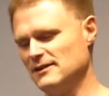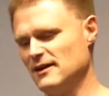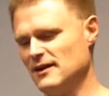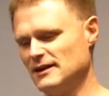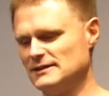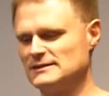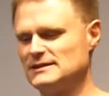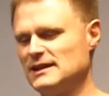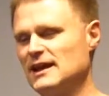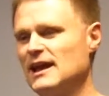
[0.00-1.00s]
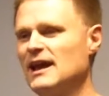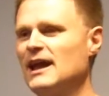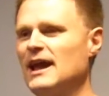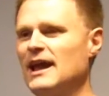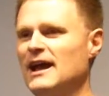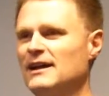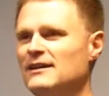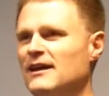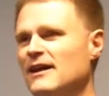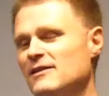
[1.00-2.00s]
in the audience,
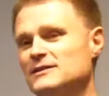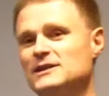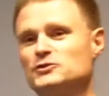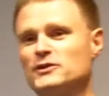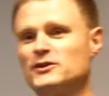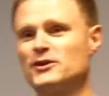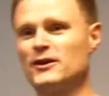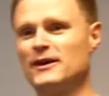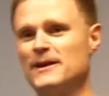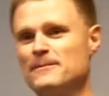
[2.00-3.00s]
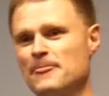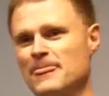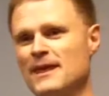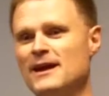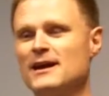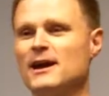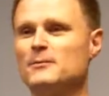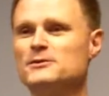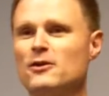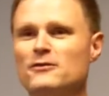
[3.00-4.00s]
and the district attorney
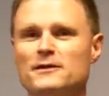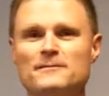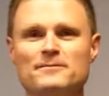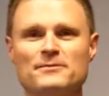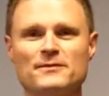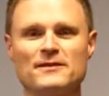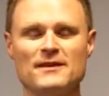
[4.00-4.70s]
comes over,